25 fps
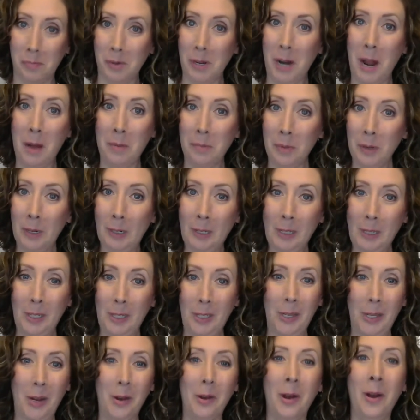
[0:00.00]
put out books,
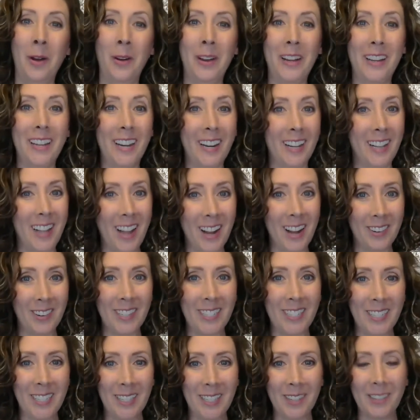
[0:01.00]
so we get a lot of
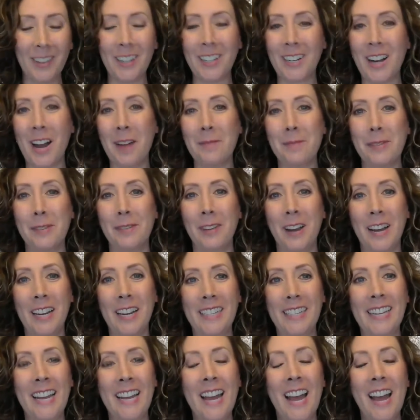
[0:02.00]
questions about
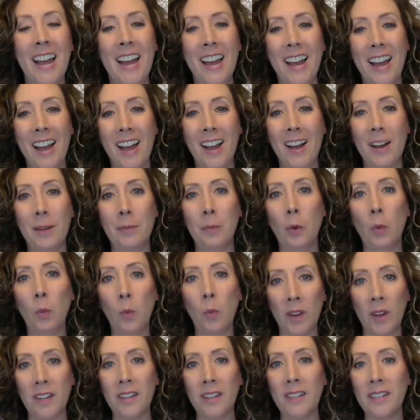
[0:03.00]
copyright,
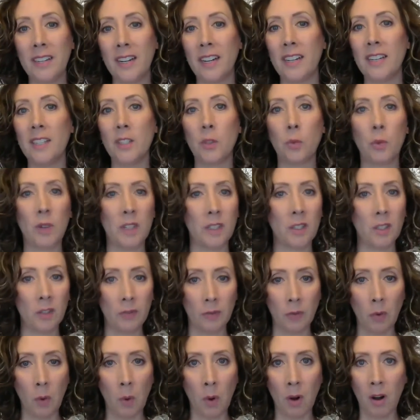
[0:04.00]
what it does, what
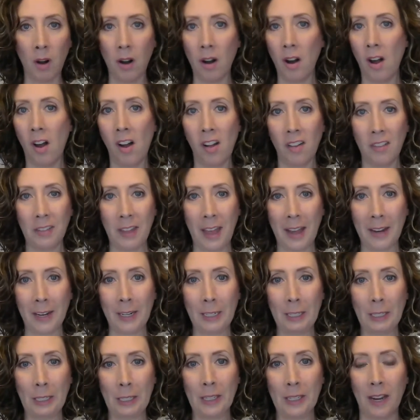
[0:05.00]
it's for, all of that
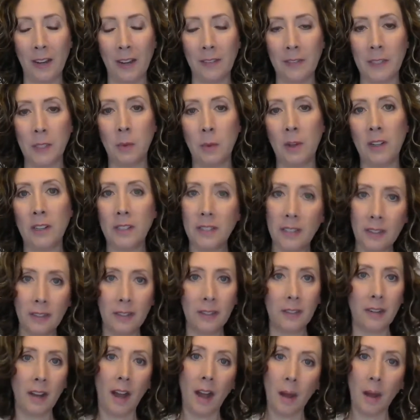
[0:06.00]
good stuff, as well as
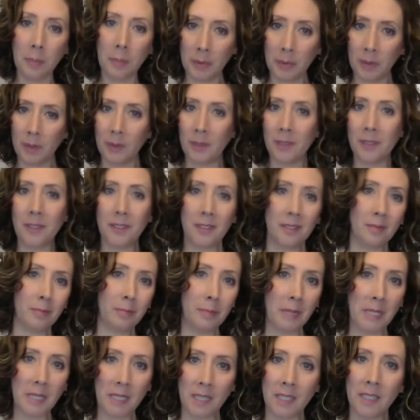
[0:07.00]
a couple
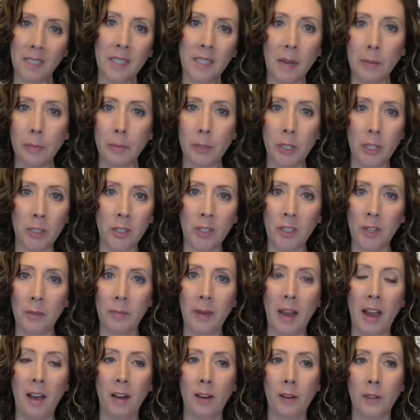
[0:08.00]
misconceptions
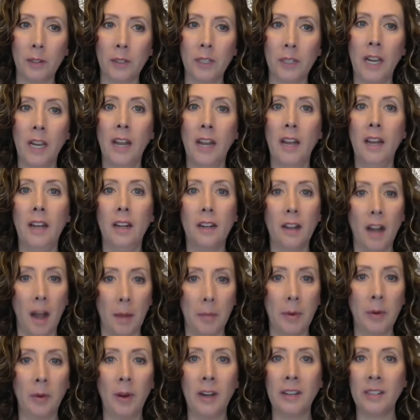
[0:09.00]
about
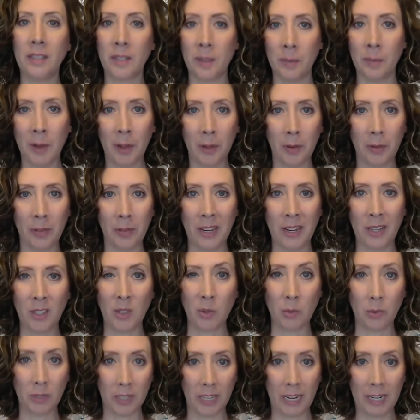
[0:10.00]
copyright and some other
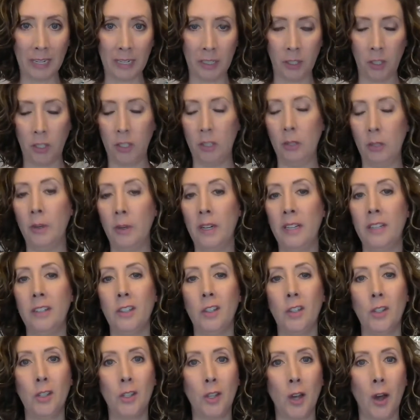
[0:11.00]
things related to
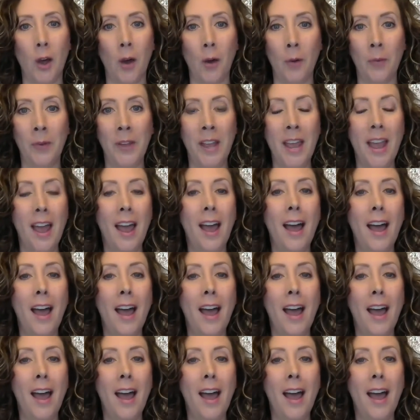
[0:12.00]
it. So